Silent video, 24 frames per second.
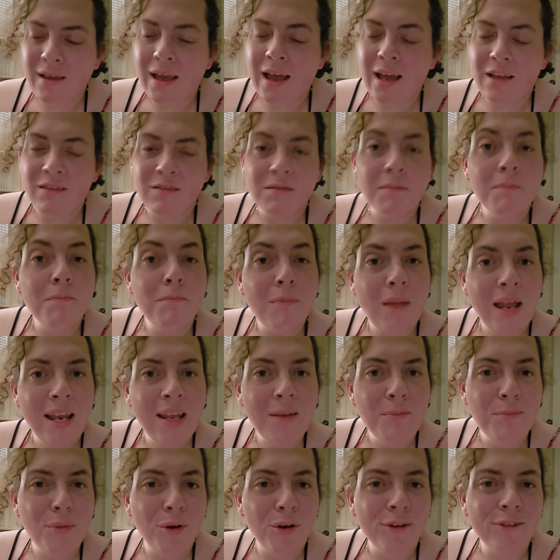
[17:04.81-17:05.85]
as many
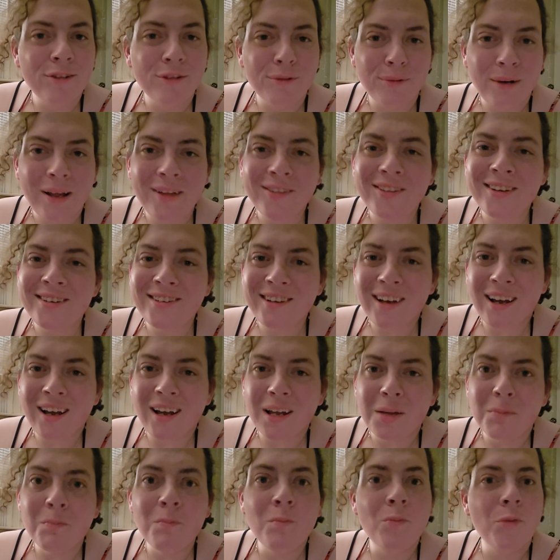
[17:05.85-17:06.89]
books around the
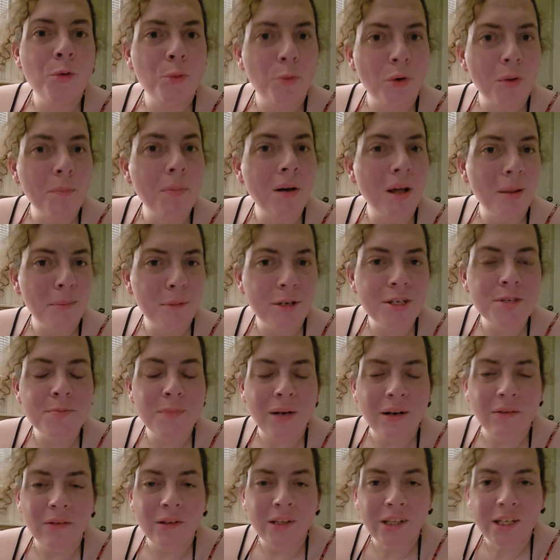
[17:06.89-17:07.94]
time were published by
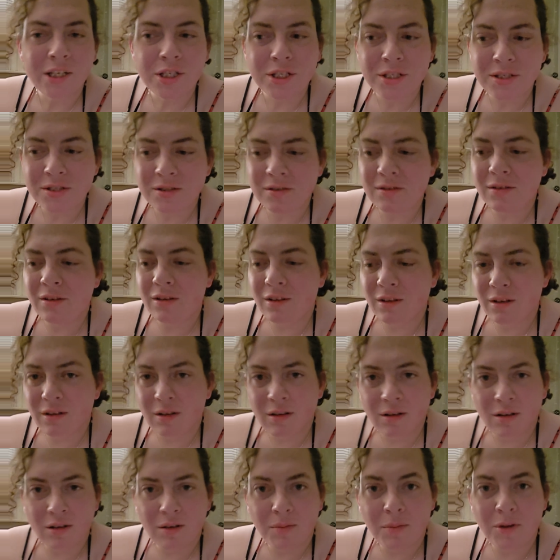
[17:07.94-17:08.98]
religious
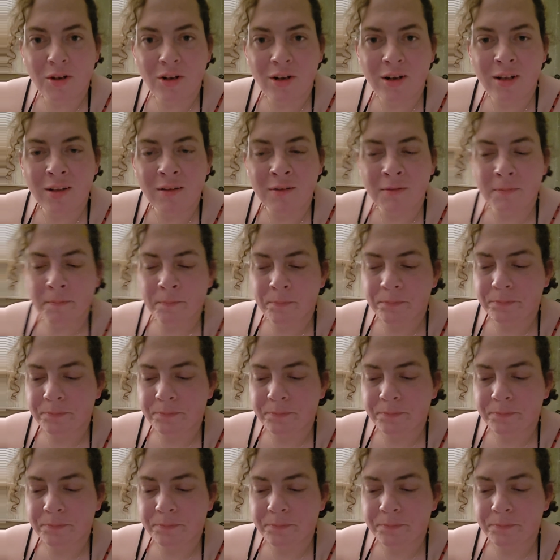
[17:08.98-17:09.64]
communities.